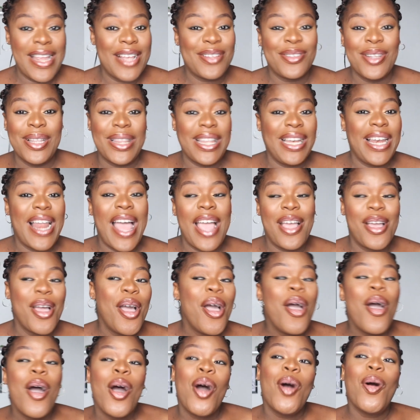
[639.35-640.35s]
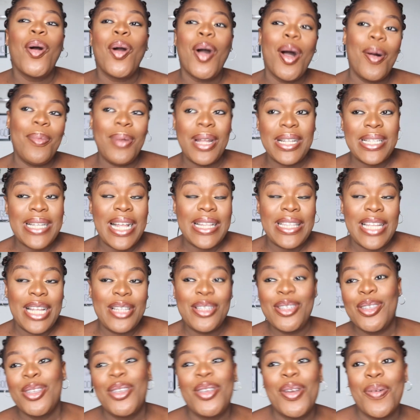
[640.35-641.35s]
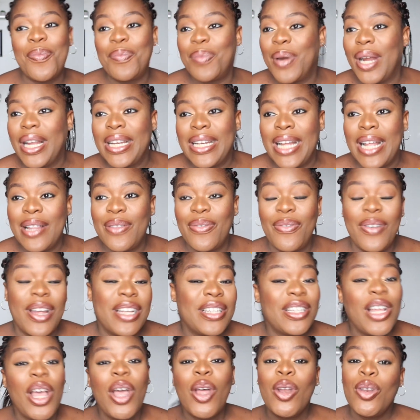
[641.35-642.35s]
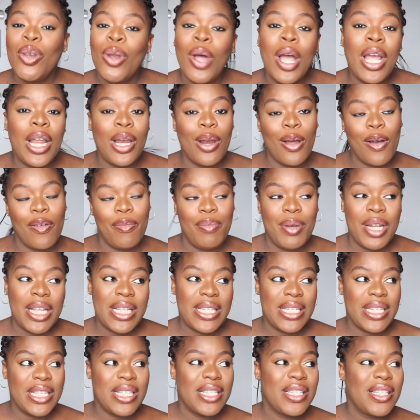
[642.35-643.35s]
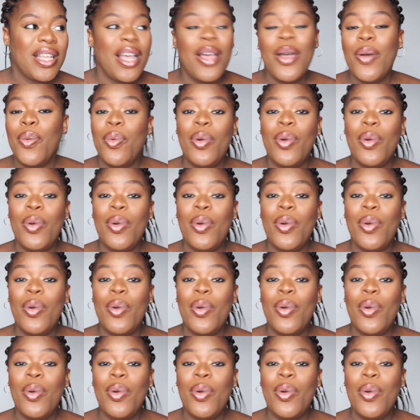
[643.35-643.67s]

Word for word: There's nothing like, oh, come, let's attend to you. You're pregnant first. Not a lot of places.